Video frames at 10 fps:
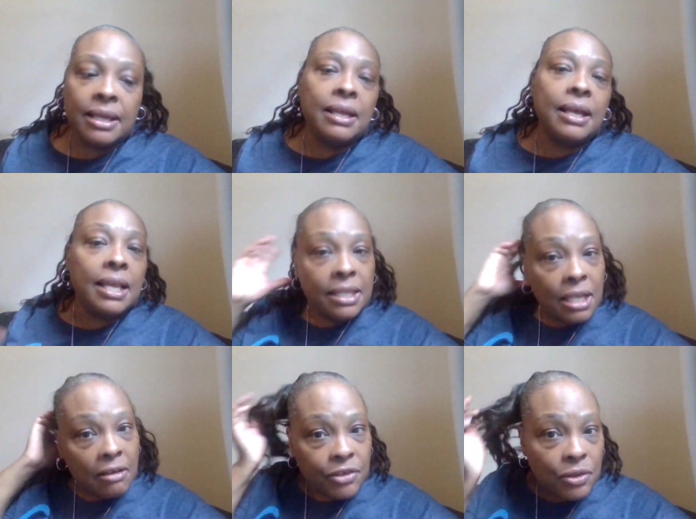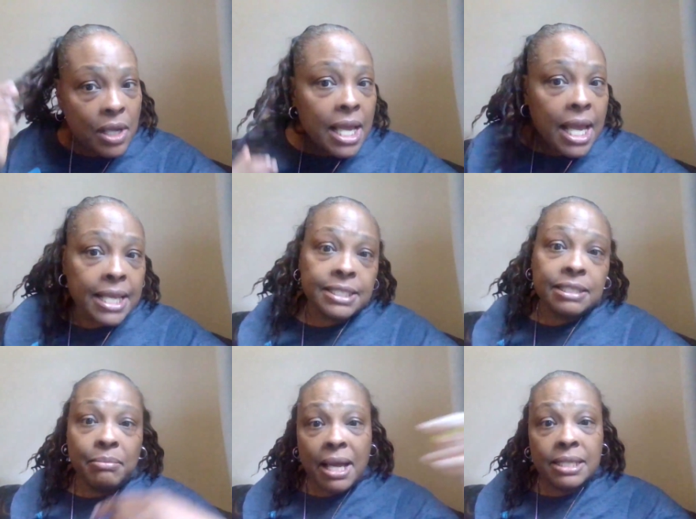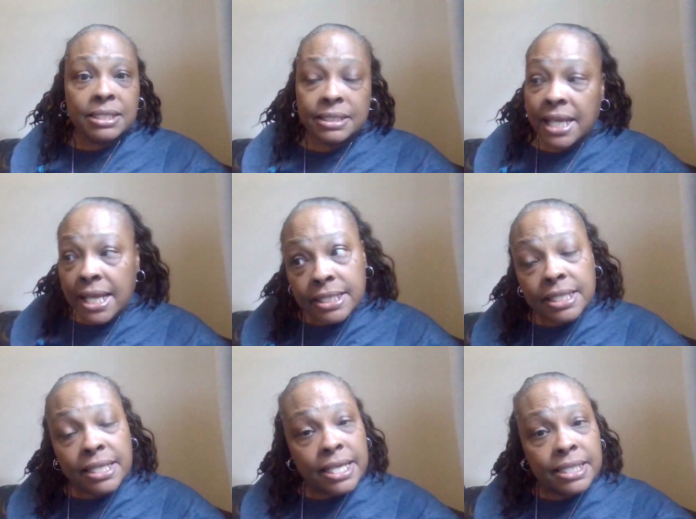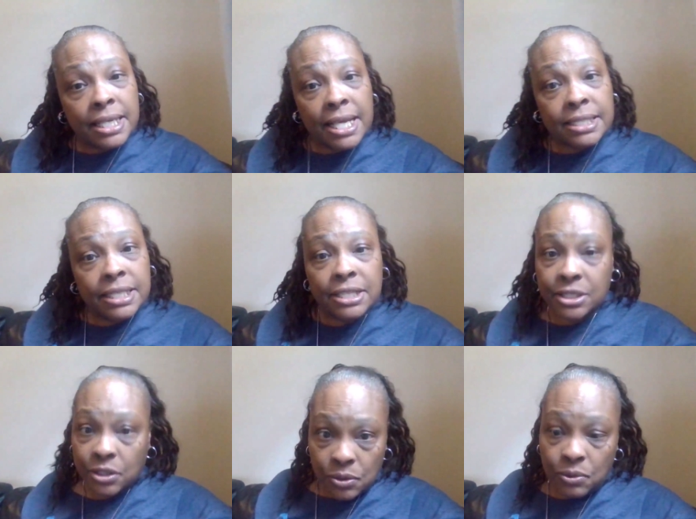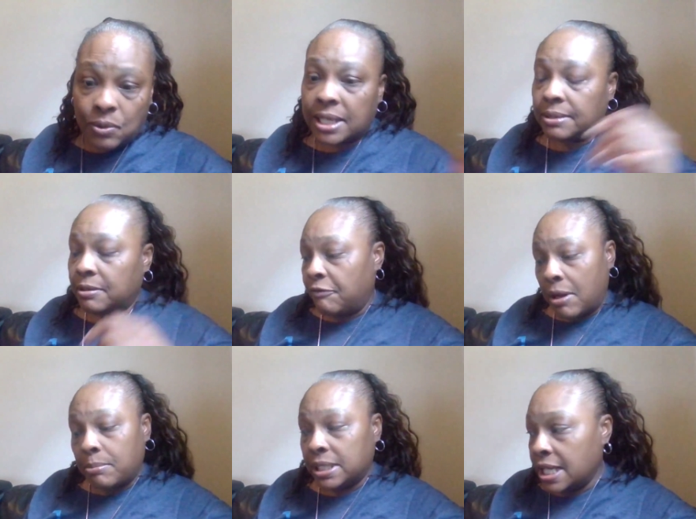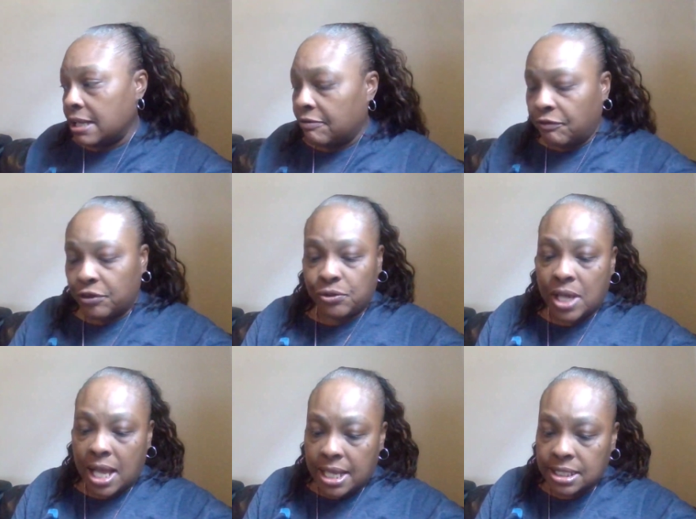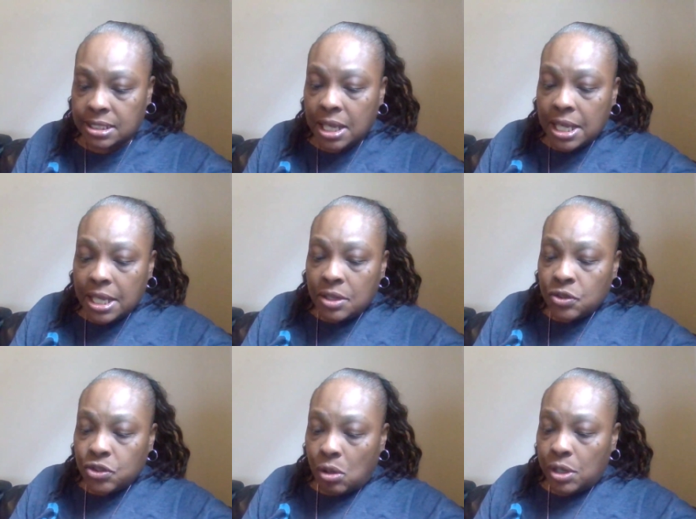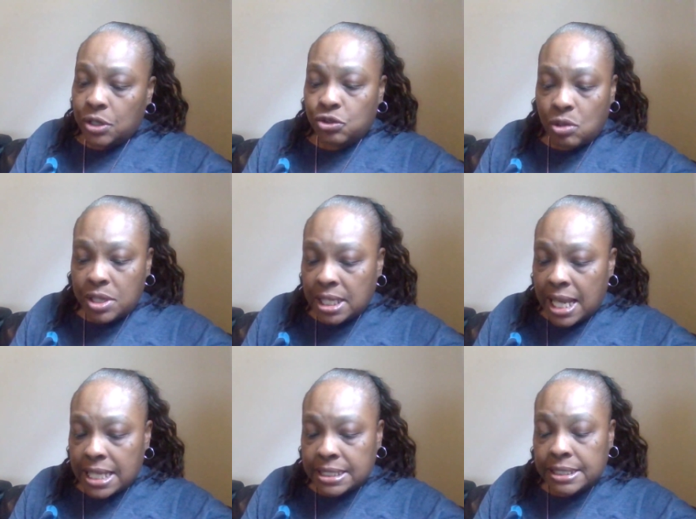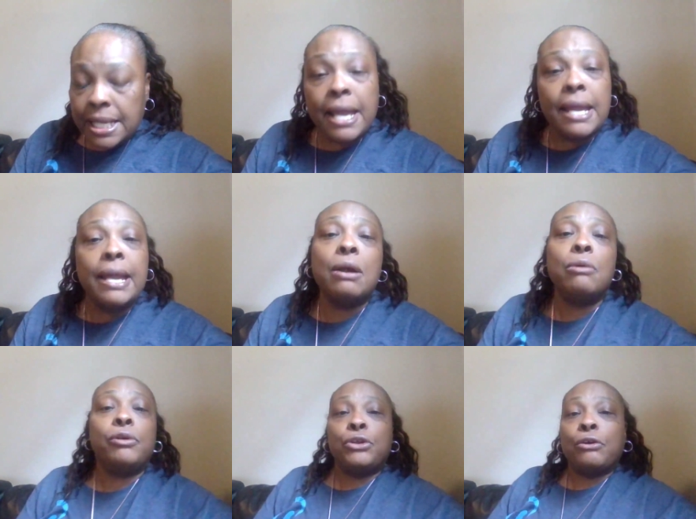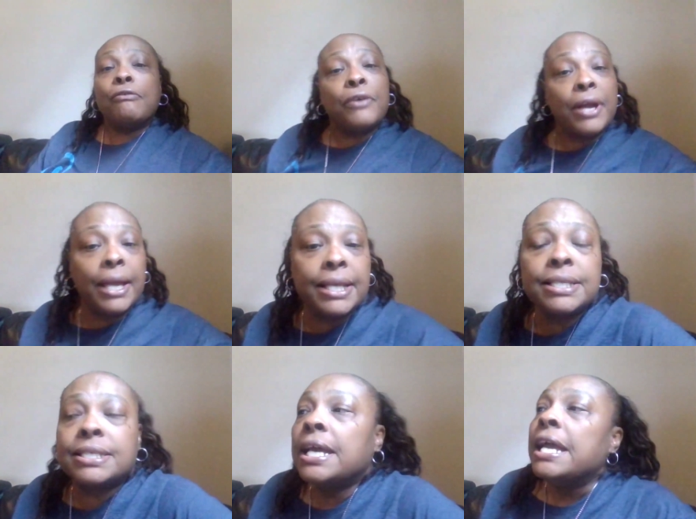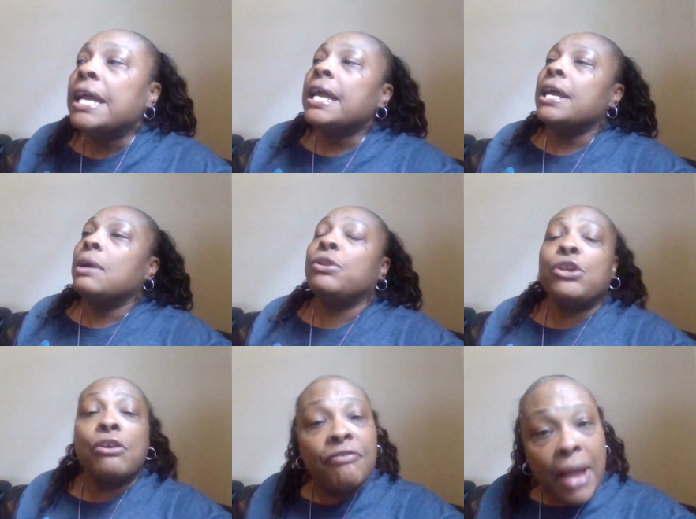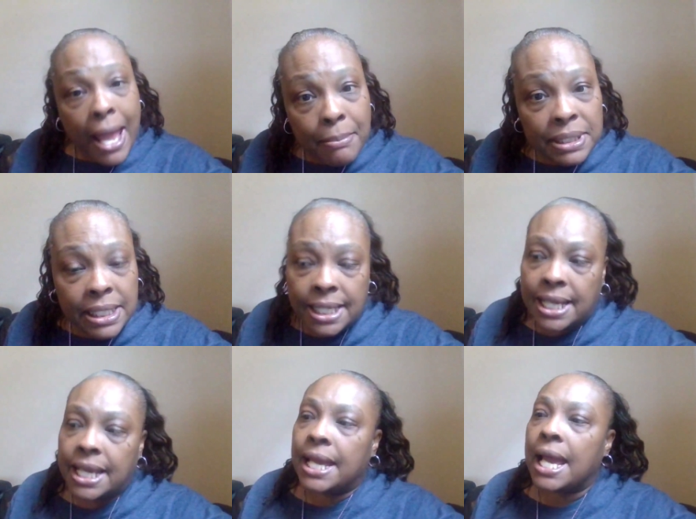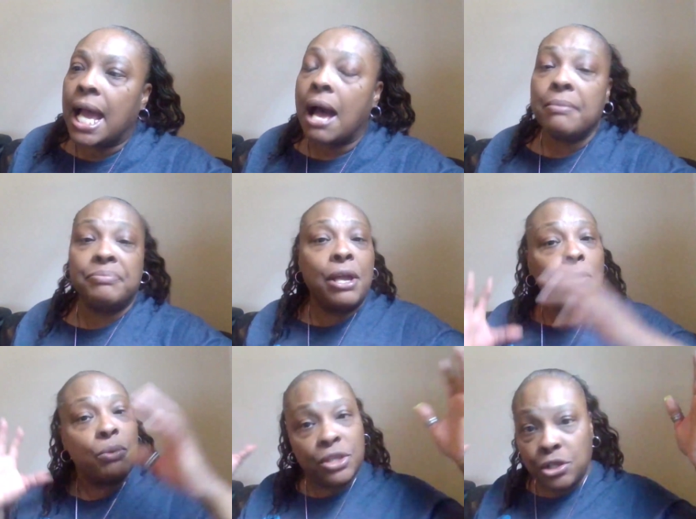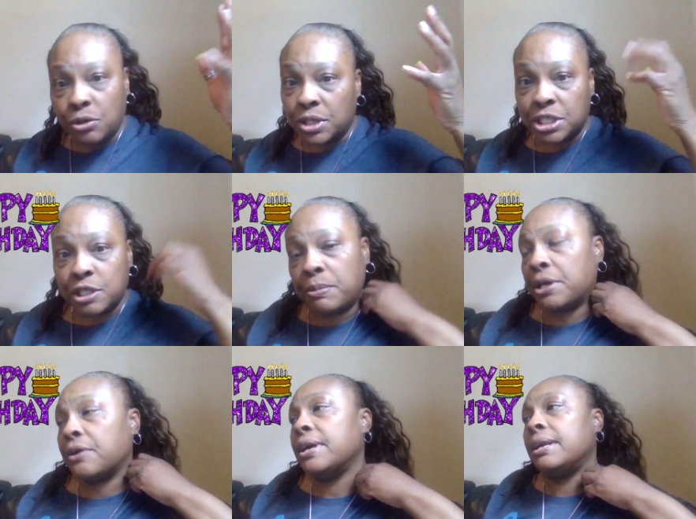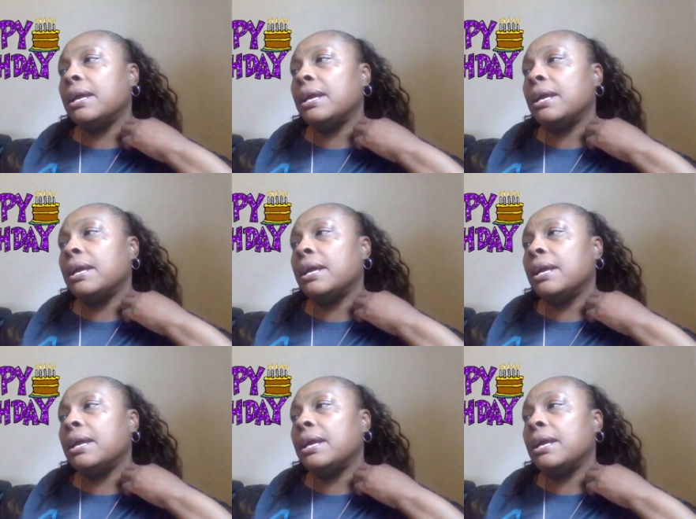I love you. And it's to my understanding, today is the last day of school, if I believe, for you guys. So enjoy the last day with your friends, with your family. I'm there with you in spirit.